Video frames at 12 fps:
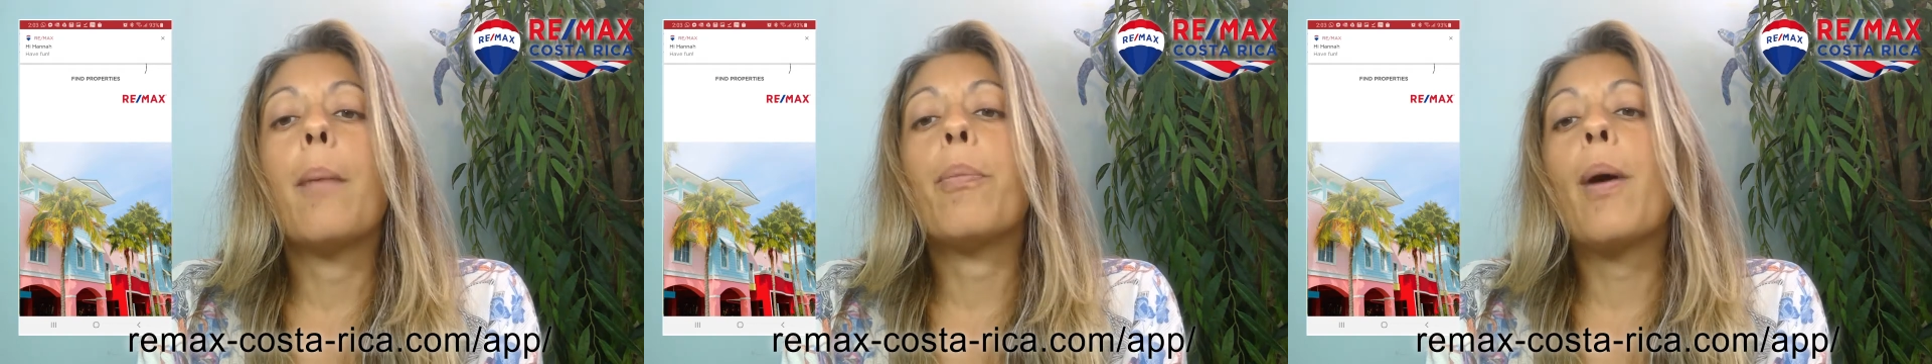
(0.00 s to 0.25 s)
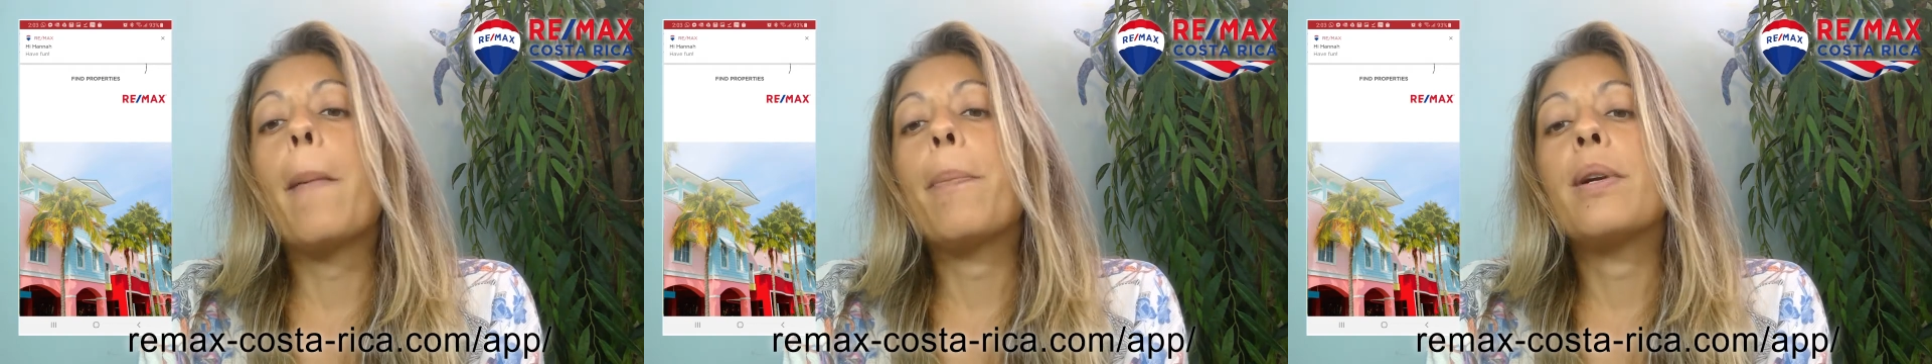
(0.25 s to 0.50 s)

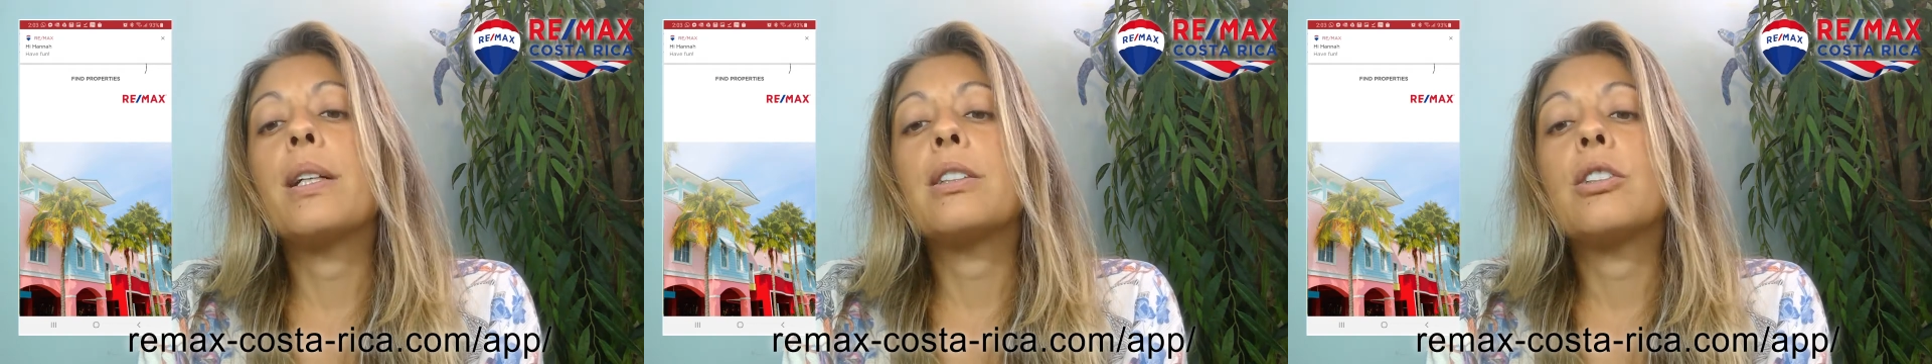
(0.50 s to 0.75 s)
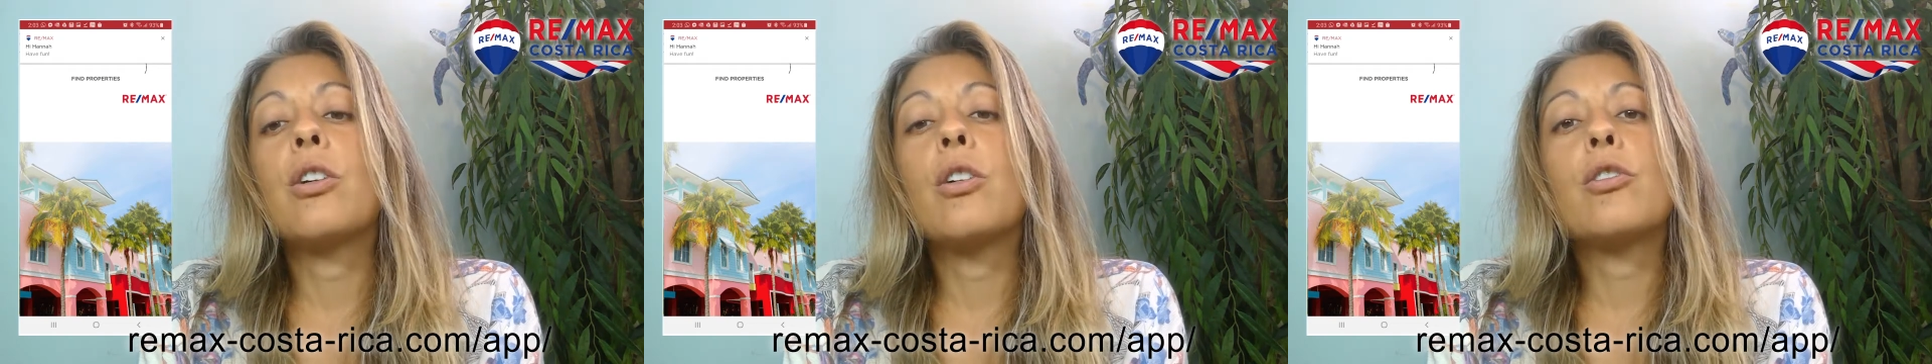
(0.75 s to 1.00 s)
property
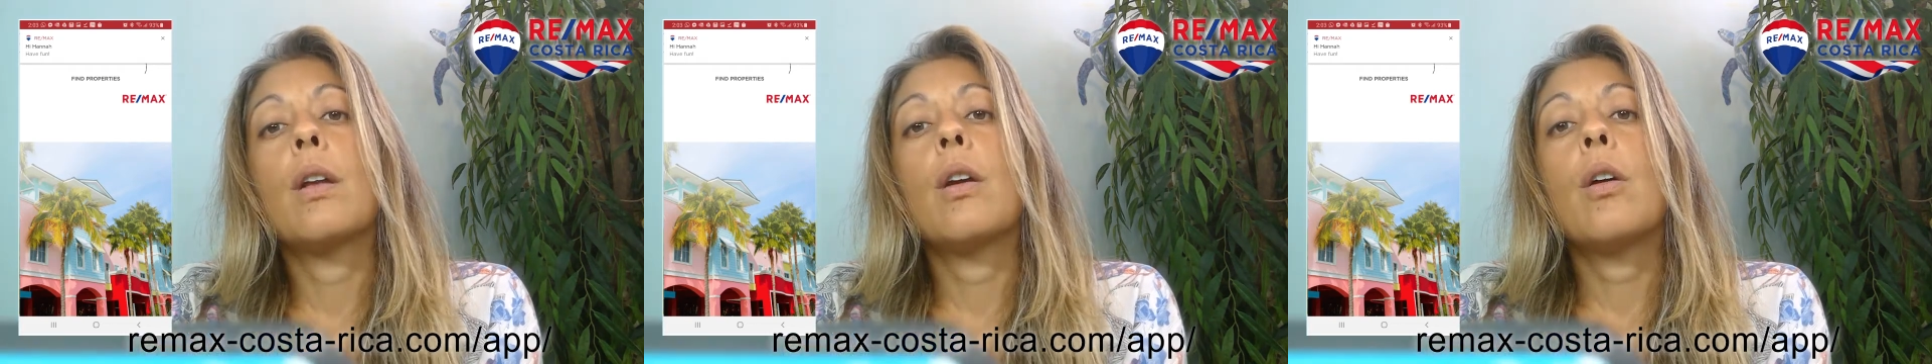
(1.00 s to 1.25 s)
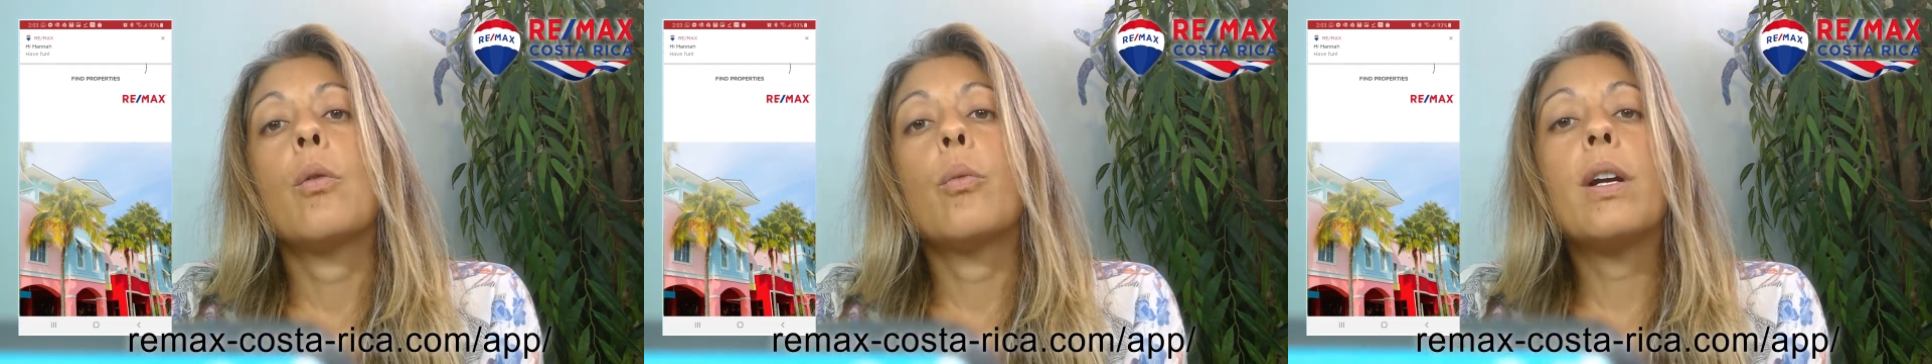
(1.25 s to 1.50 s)
search
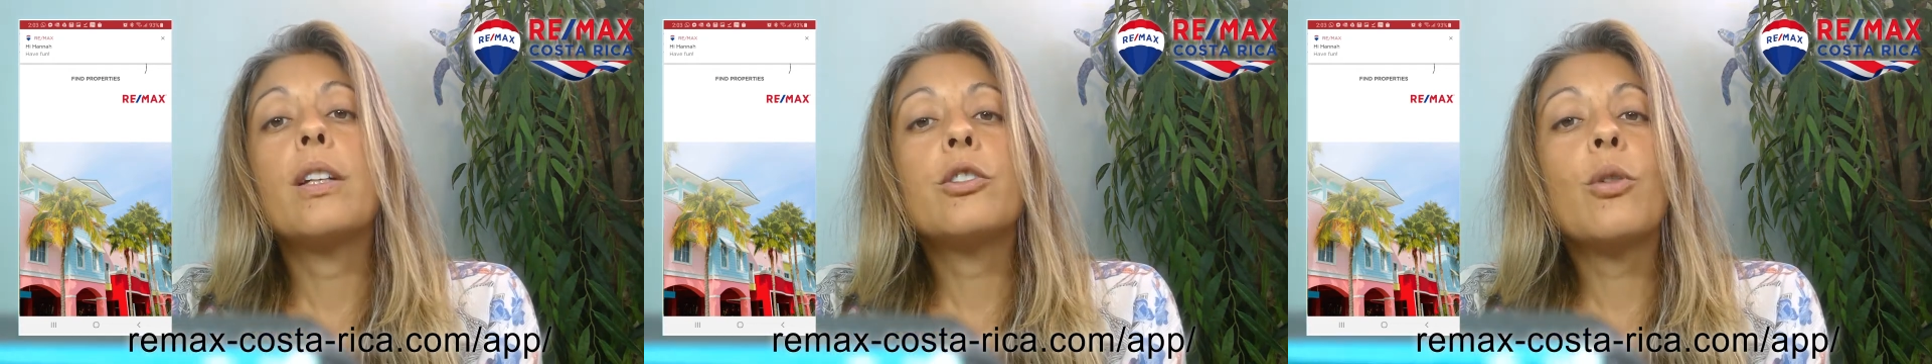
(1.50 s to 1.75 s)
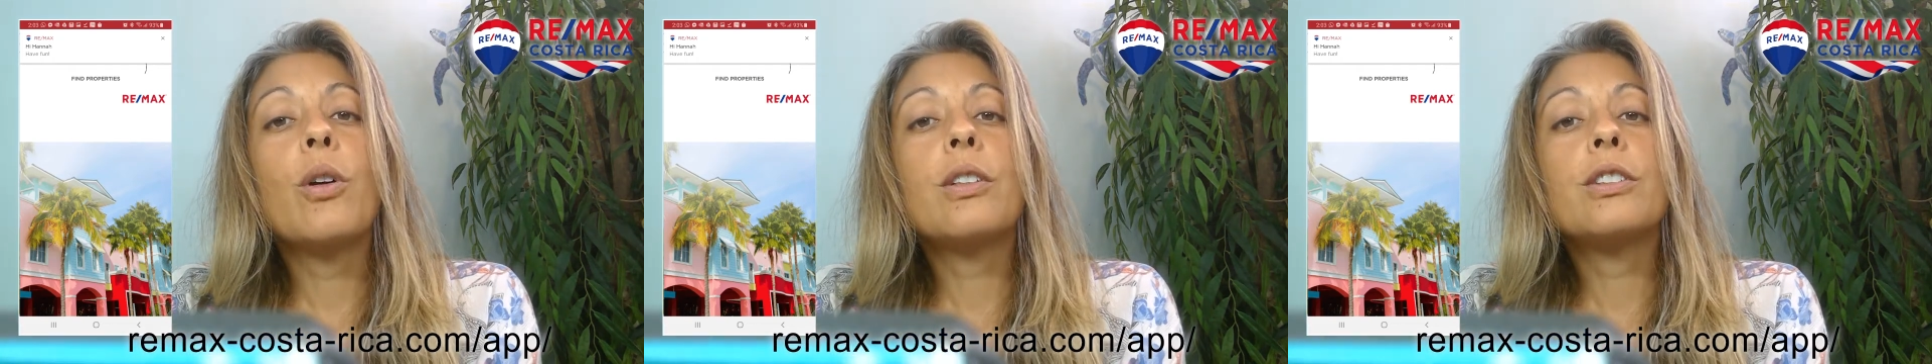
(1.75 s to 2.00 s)

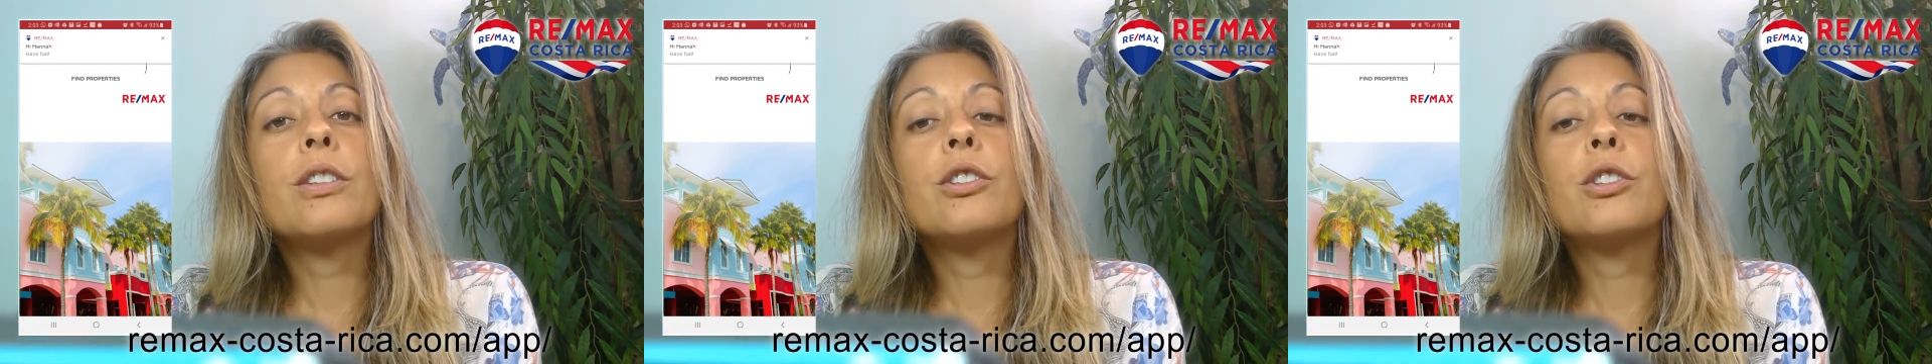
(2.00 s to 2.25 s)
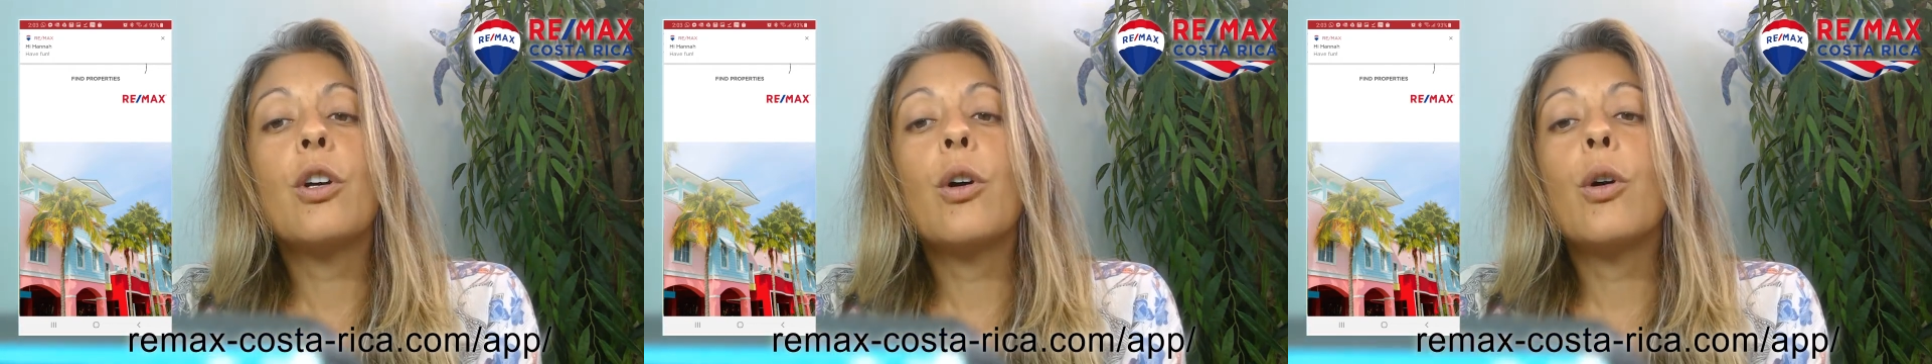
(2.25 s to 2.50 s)
resource,
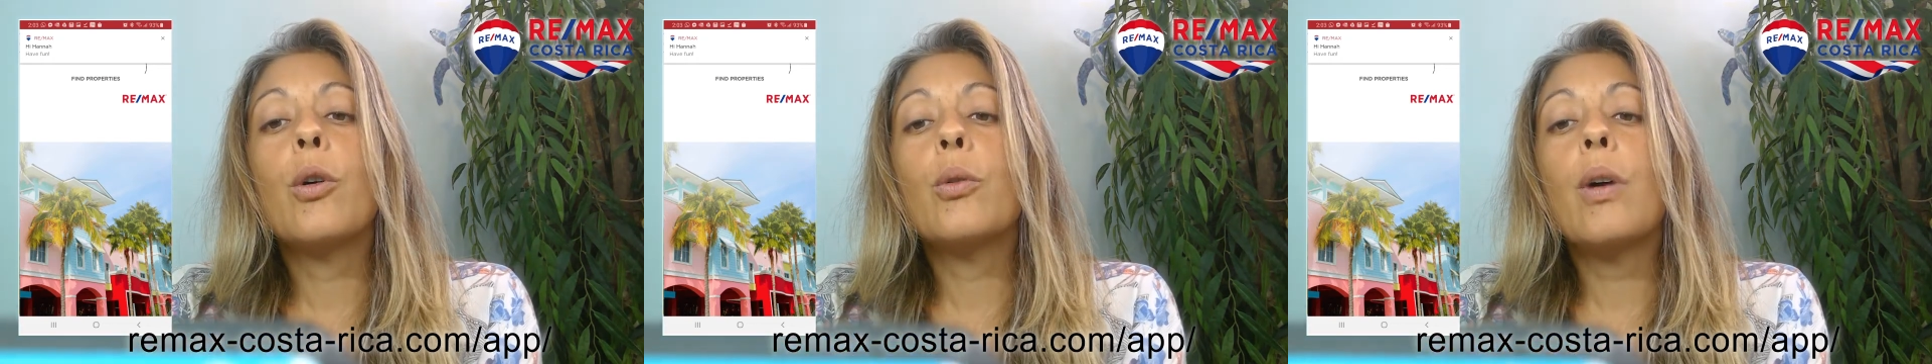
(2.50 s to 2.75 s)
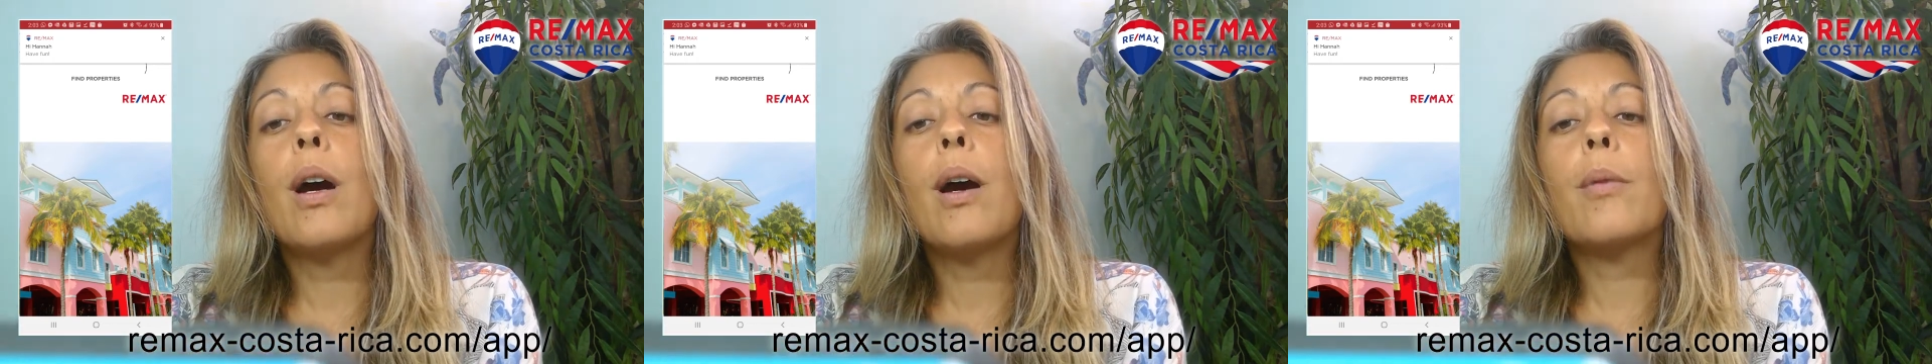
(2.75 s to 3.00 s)
so